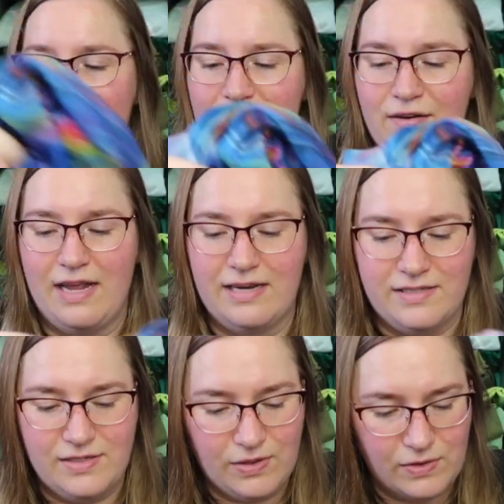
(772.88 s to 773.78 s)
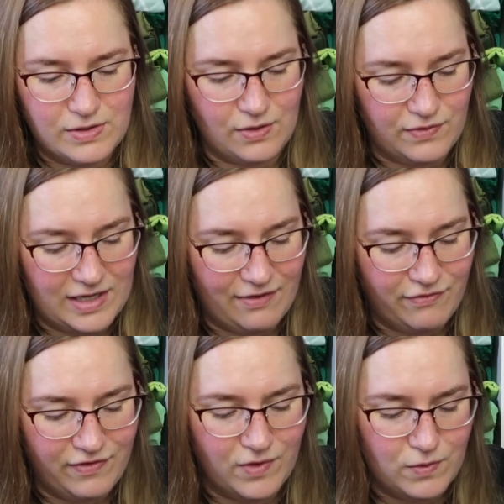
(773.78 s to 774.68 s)
it's so soft, it
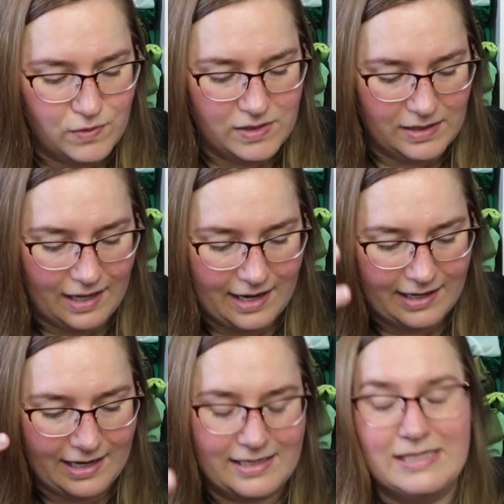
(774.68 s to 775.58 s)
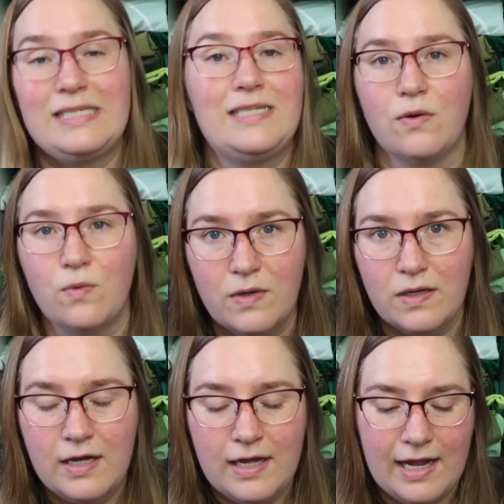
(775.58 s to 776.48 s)
feels like it's
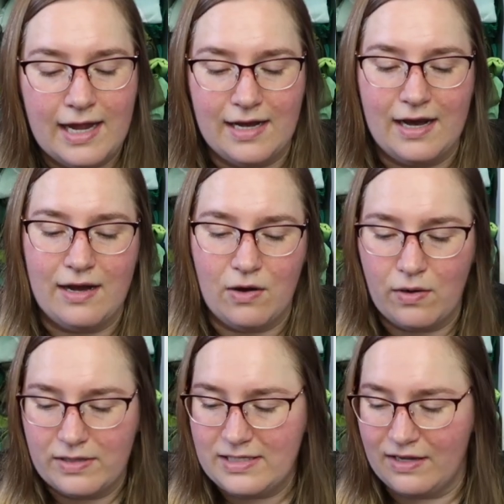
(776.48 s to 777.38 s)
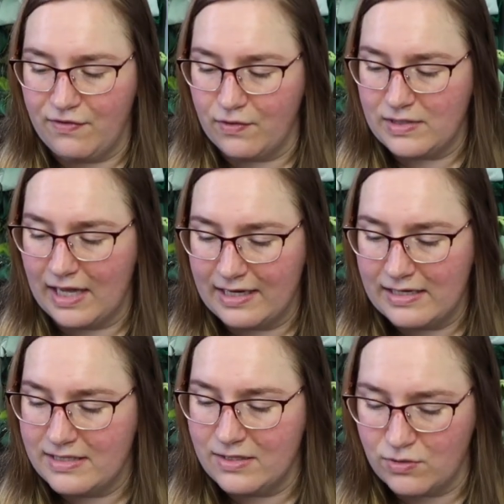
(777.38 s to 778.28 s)
silk. It honestly feels like
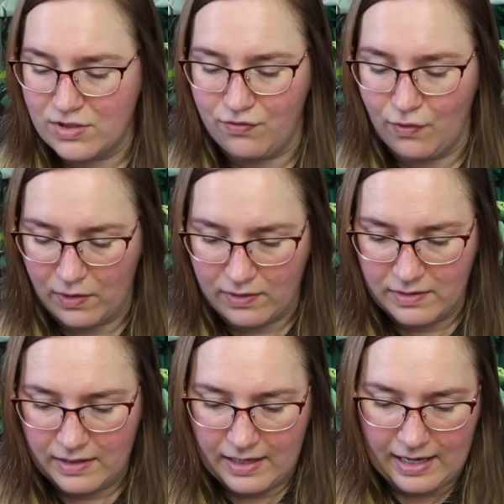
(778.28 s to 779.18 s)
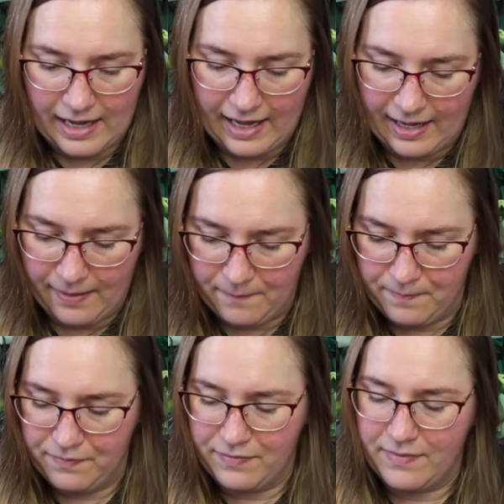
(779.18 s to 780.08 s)
it's silk chiffon.
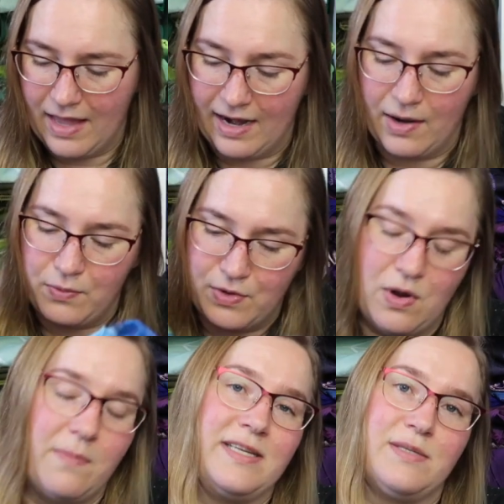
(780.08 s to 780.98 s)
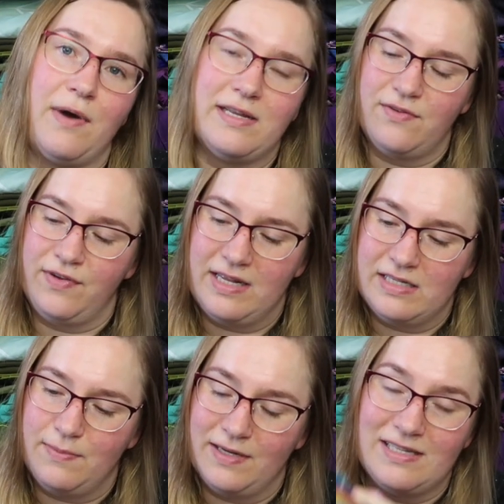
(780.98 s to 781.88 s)
And I would not be surprised if it
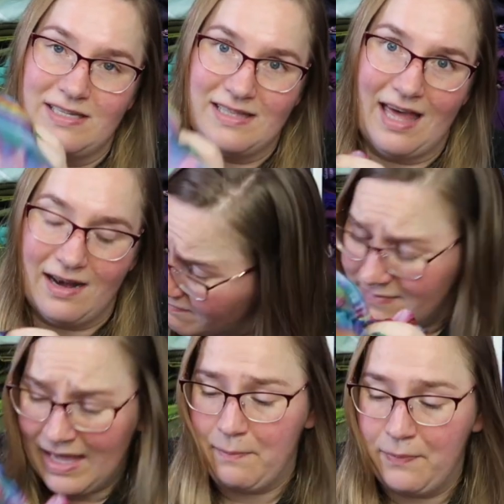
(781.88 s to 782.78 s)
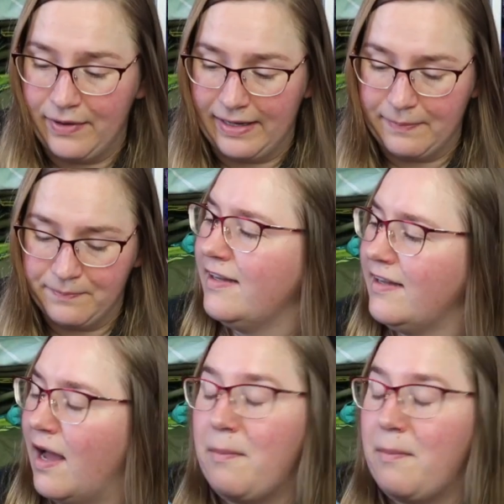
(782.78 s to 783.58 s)
is, because it's that pretty. I